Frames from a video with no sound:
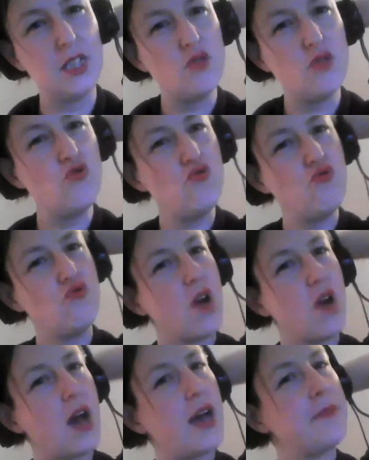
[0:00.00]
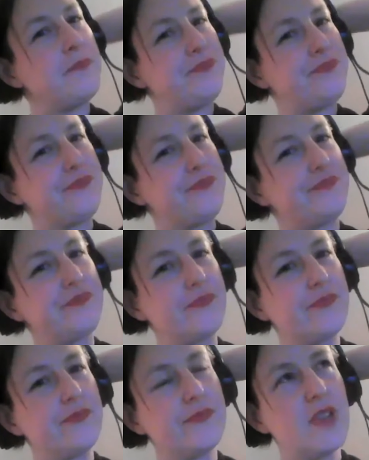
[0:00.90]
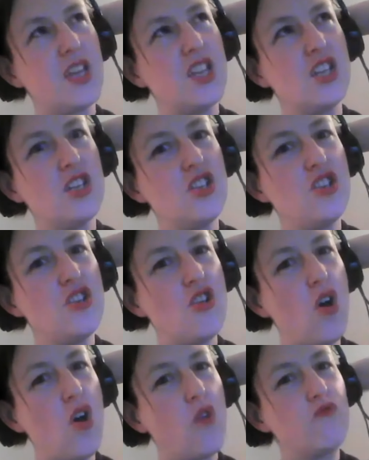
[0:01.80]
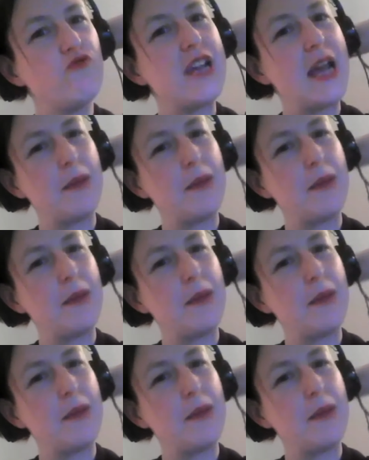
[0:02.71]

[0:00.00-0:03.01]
Not really.